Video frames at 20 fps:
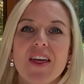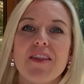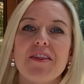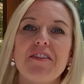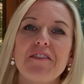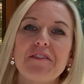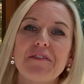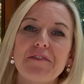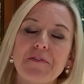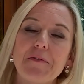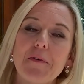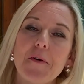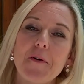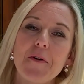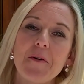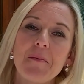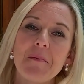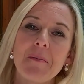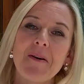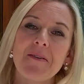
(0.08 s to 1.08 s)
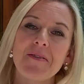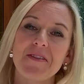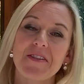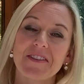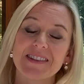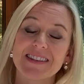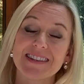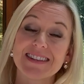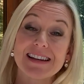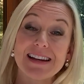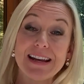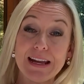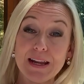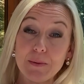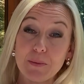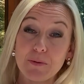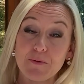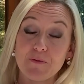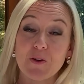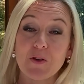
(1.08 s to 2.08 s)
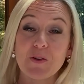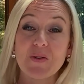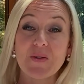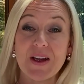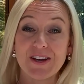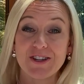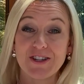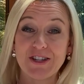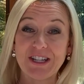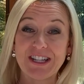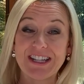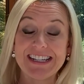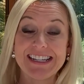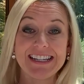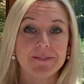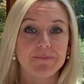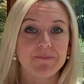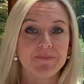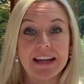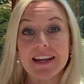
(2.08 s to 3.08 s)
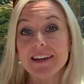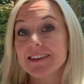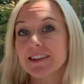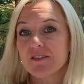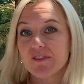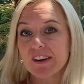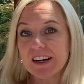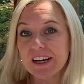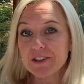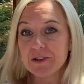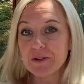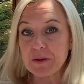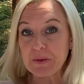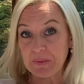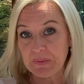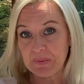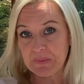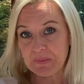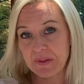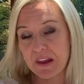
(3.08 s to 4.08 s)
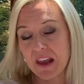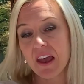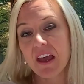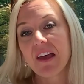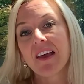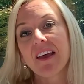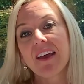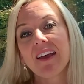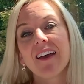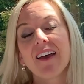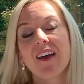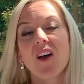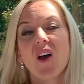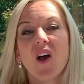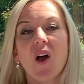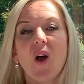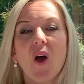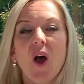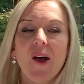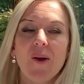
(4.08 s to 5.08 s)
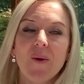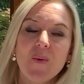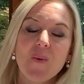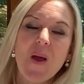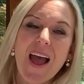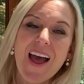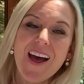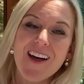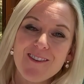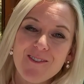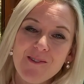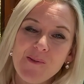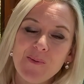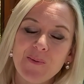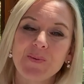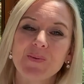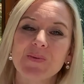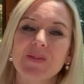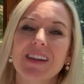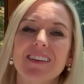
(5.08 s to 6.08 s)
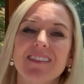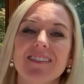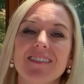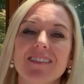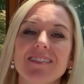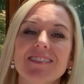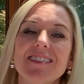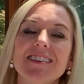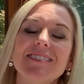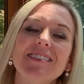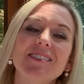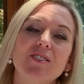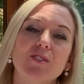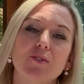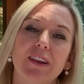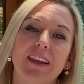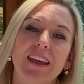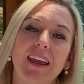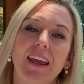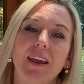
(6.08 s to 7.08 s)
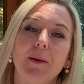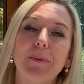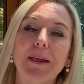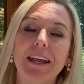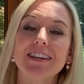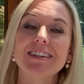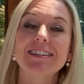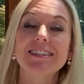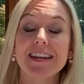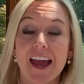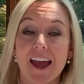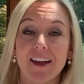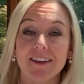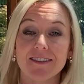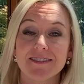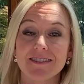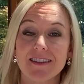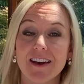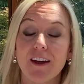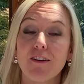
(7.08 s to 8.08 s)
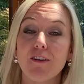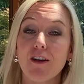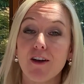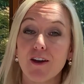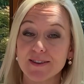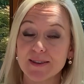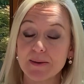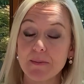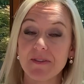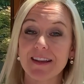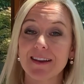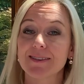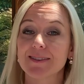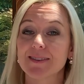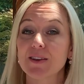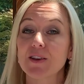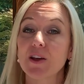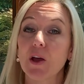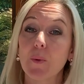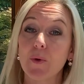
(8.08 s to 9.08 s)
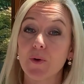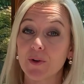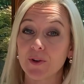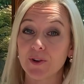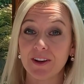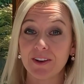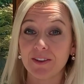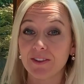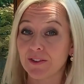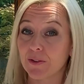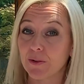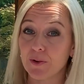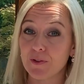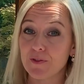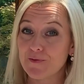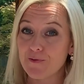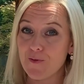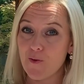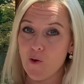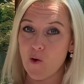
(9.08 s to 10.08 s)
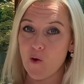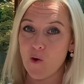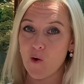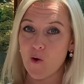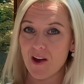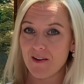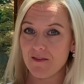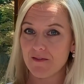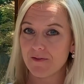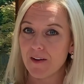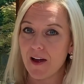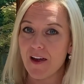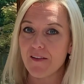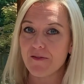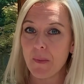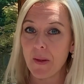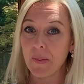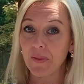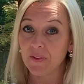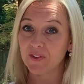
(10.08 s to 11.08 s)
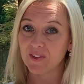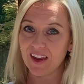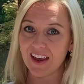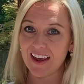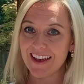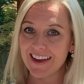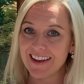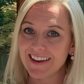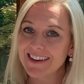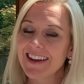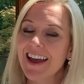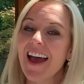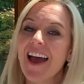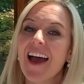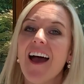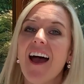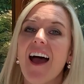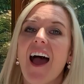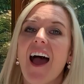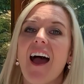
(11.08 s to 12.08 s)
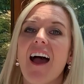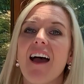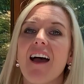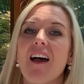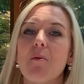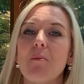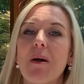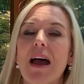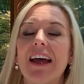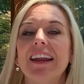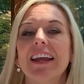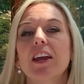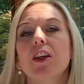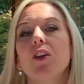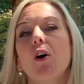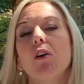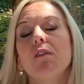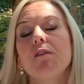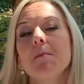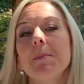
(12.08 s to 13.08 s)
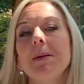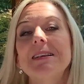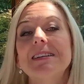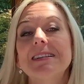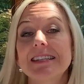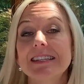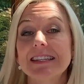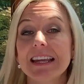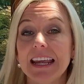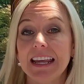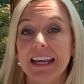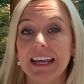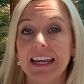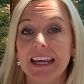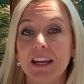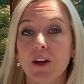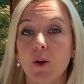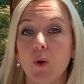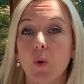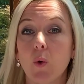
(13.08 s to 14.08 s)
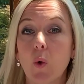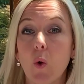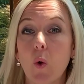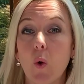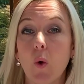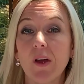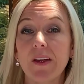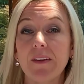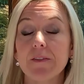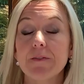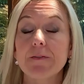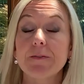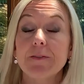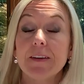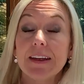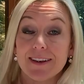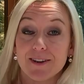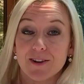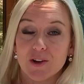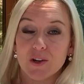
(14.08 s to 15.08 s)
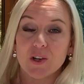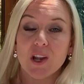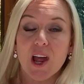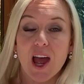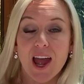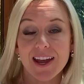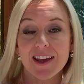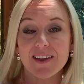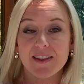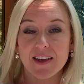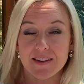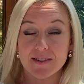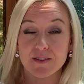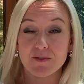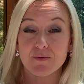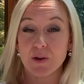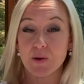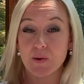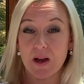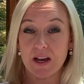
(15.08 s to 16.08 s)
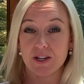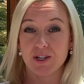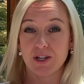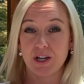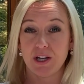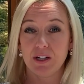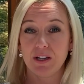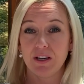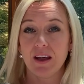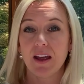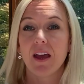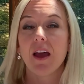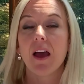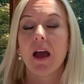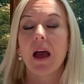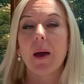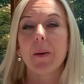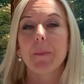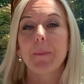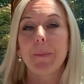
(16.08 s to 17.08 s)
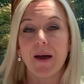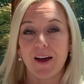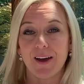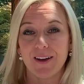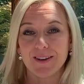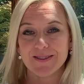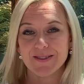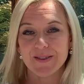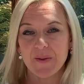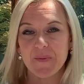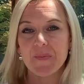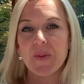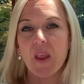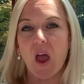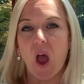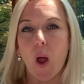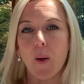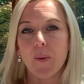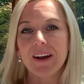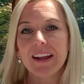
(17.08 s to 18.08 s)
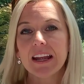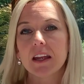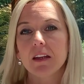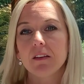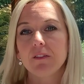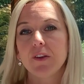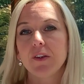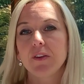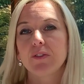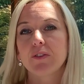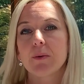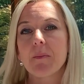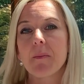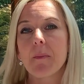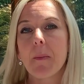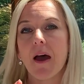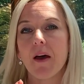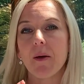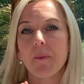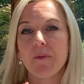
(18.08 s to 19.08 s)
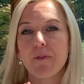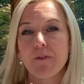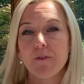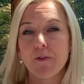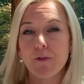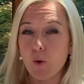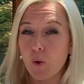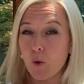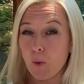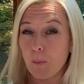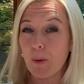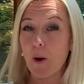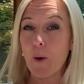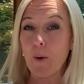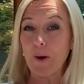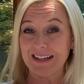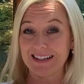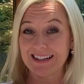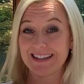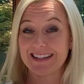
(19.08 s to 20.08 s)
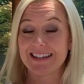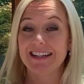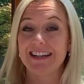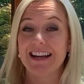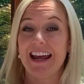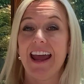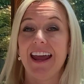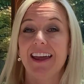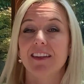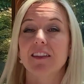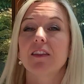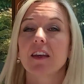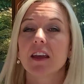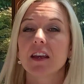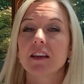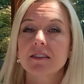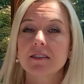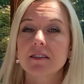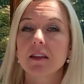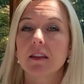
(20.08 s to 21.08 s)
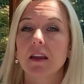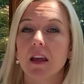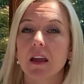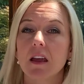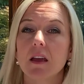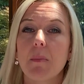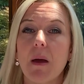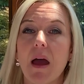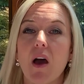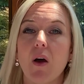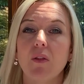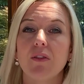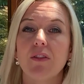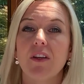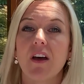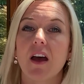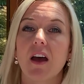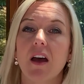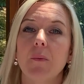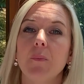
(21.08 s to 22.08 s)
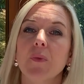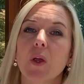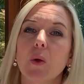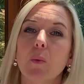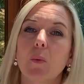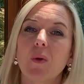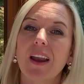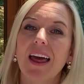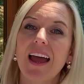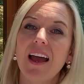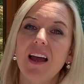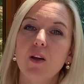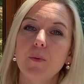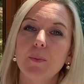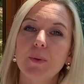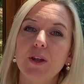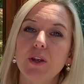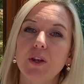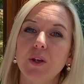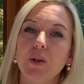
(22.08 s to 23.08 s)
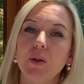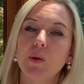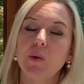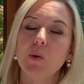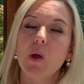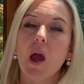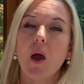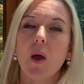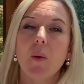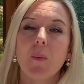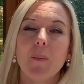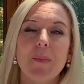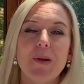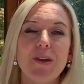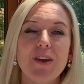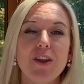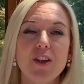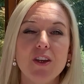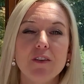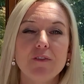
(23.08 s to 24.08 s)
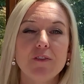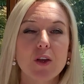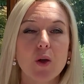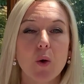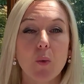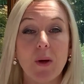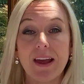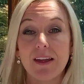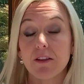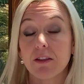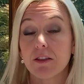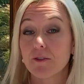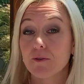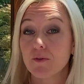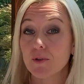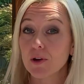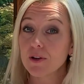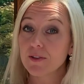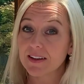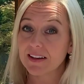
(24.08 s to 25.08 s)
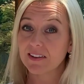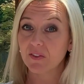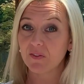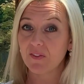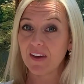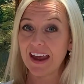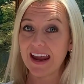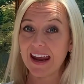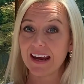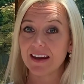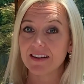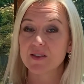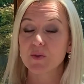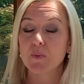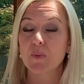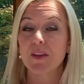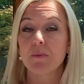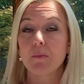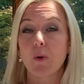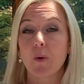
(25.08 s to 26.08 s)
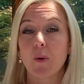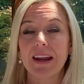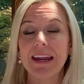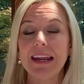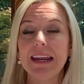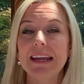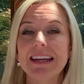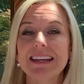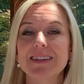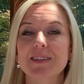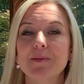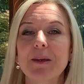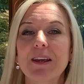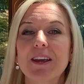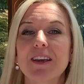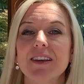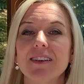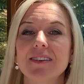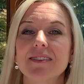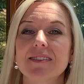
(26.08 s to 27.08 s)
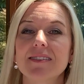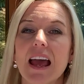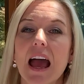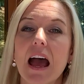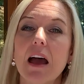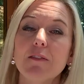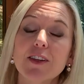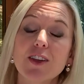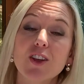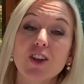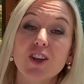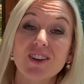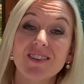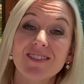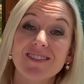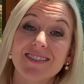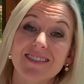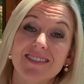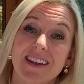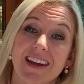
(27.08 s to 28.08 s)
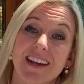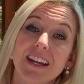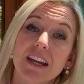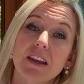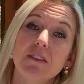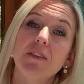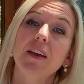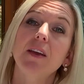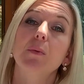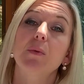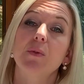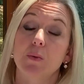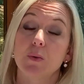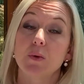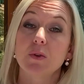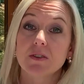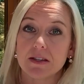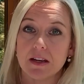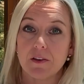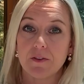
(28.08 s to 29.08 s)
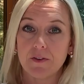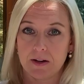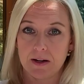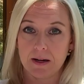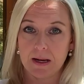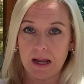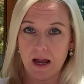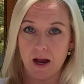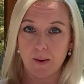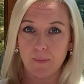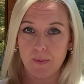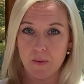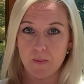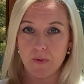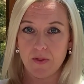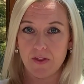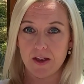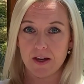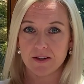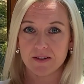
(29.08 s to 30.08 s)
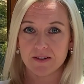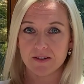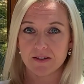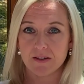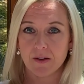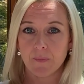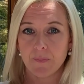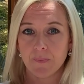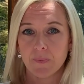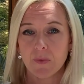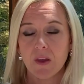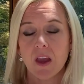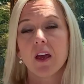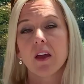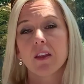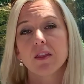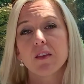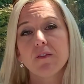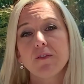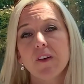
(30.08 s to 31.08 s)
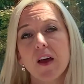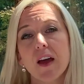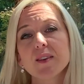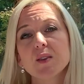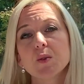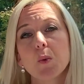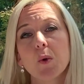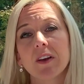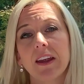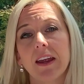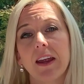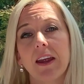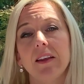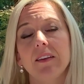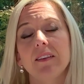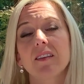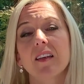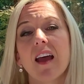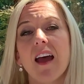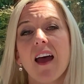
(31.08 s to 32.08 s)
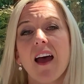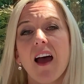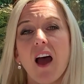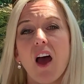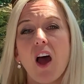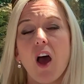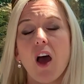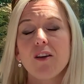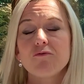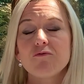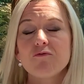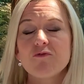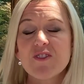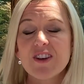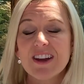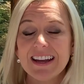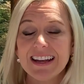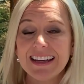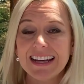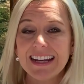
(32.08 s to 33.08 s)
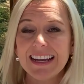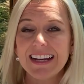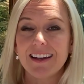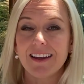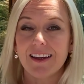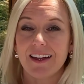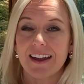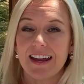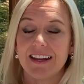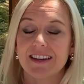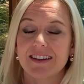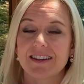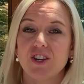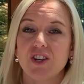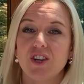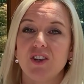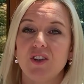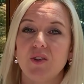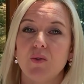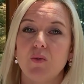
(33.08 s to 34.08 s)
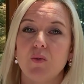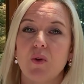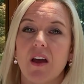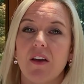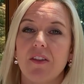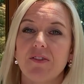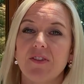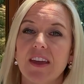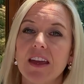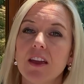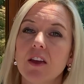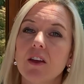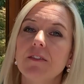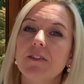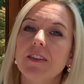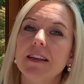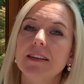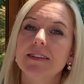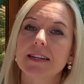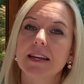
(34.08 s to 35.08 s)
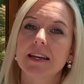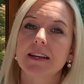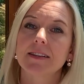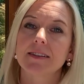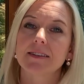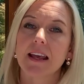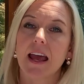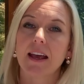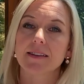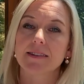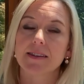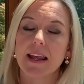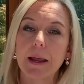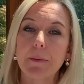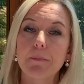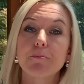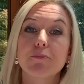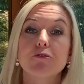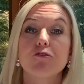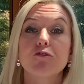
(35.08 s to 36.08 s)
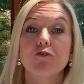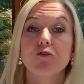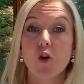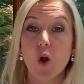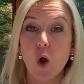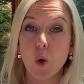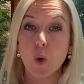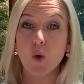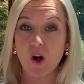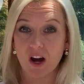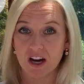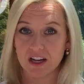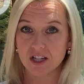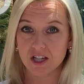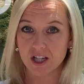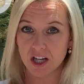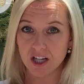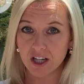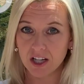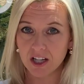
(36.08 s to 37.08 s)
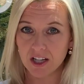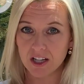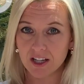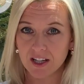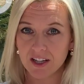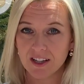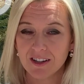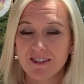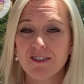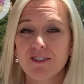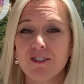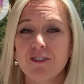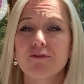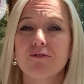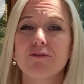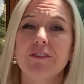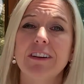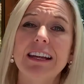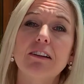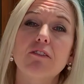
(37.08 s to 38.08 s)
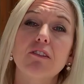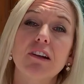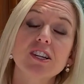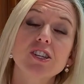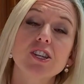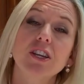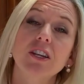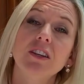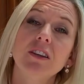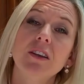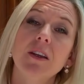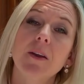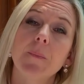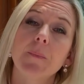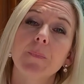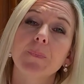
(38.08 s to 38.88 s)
The four month sleep regression, is it real? Well, this is tricky because yes, there are some things that go on in sort of four and five months in, um, and it can often be seen or feel like there's a regression. But I want to give you some thought points today, things to think about that will help you maneuver your way through this phase with more ease because having a good understanding of it will definitely help you with this. The first one is I really like to think of these things as a progression, not a regression.